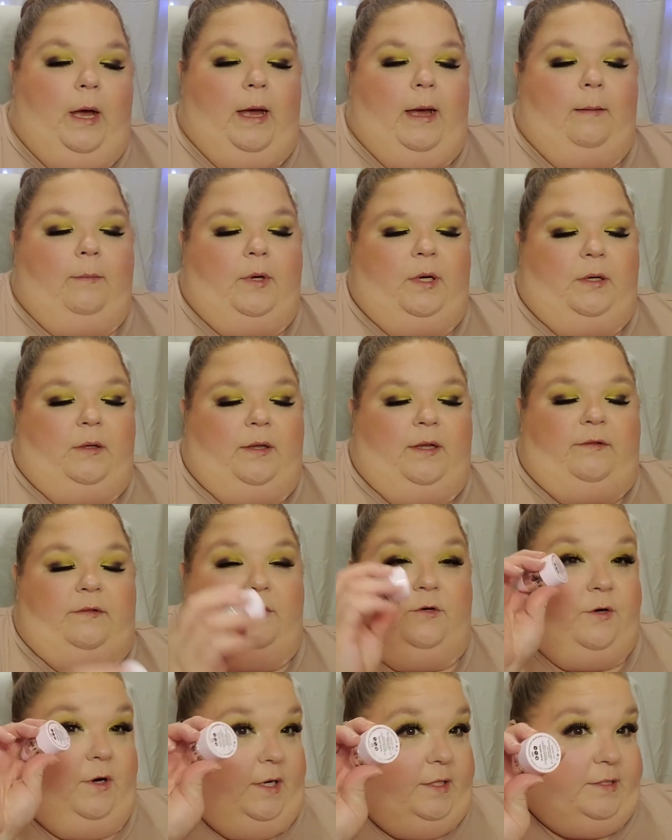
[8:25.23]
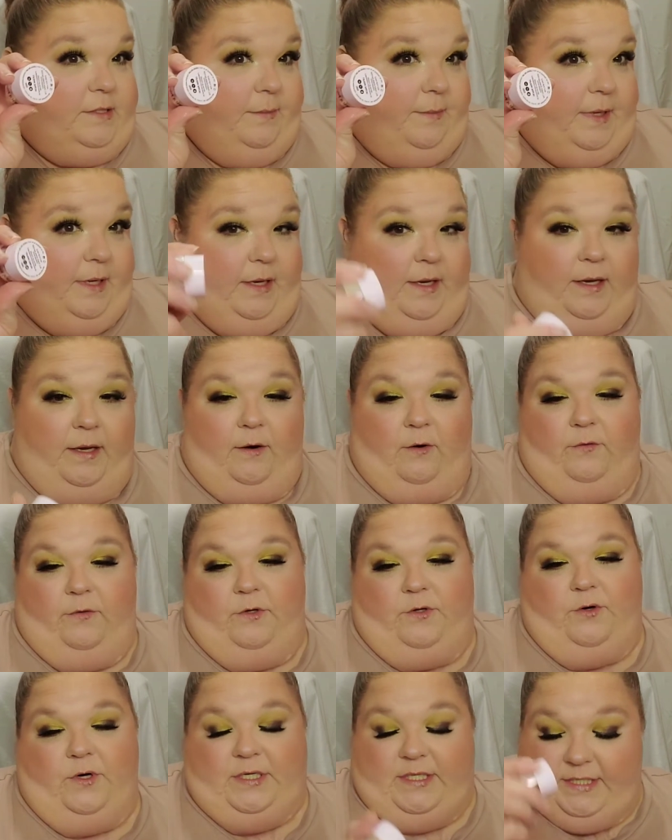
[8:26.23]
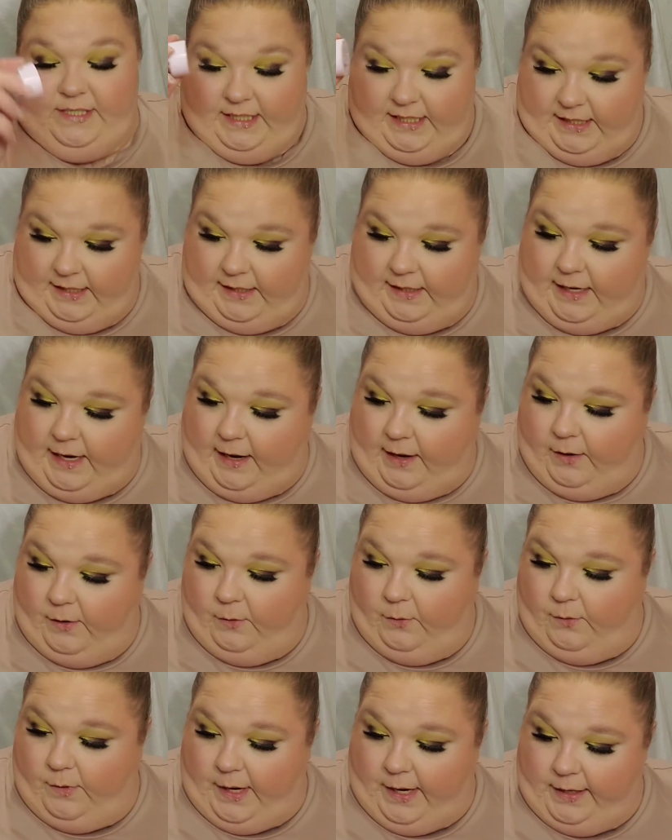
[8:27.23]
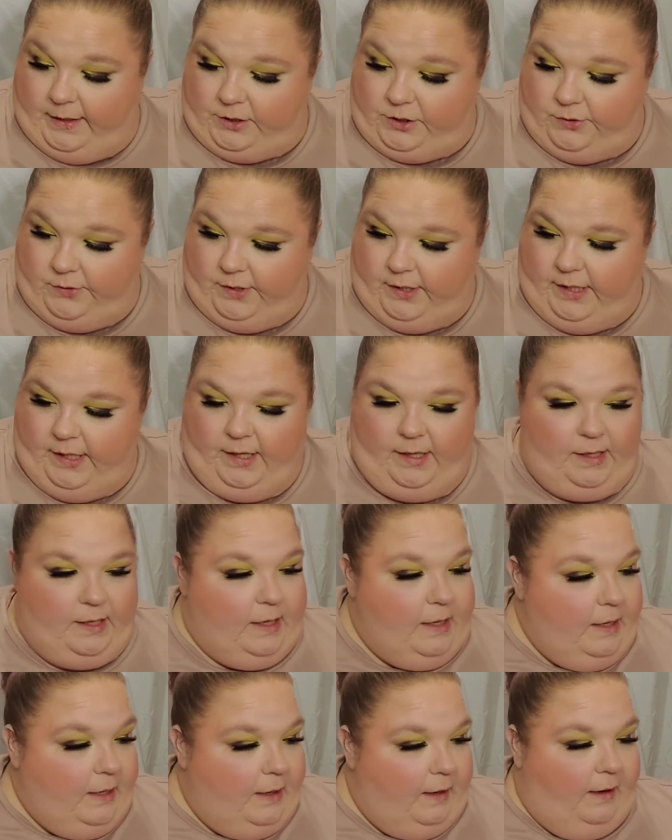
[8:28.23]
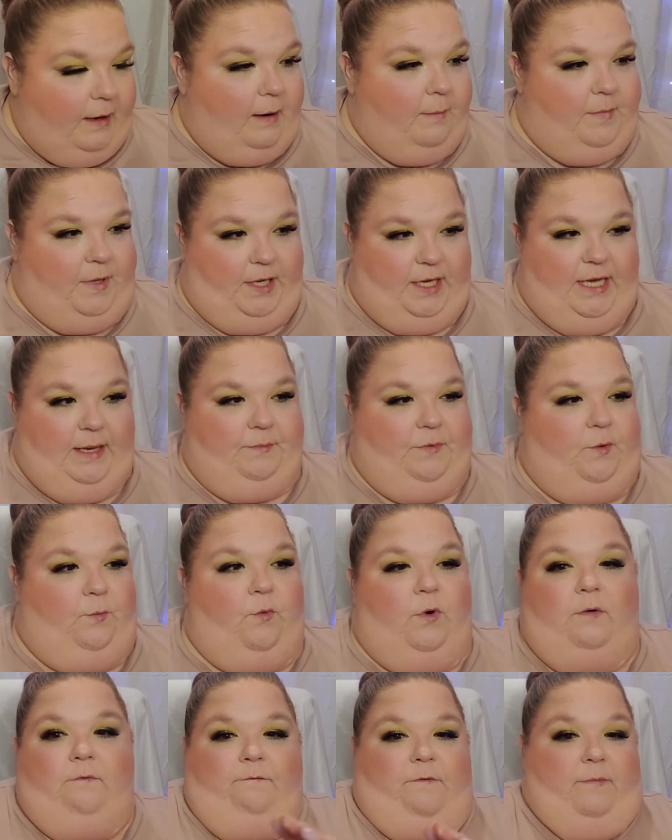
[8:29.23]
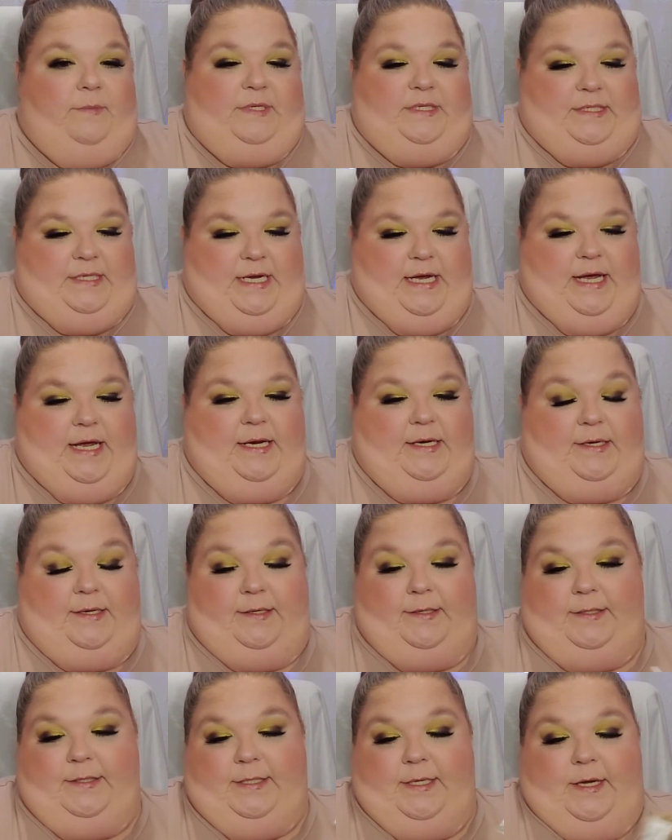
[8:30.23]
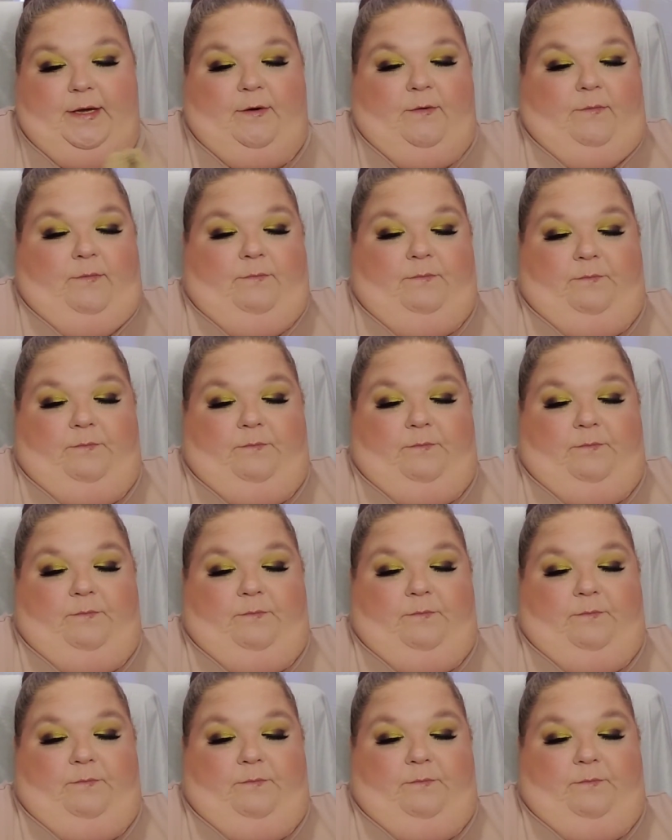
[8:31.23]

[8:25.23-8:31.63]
I'm going to let the Tresemme, or the Trestique go, actually. And I'm going to keep the one from Estate. So,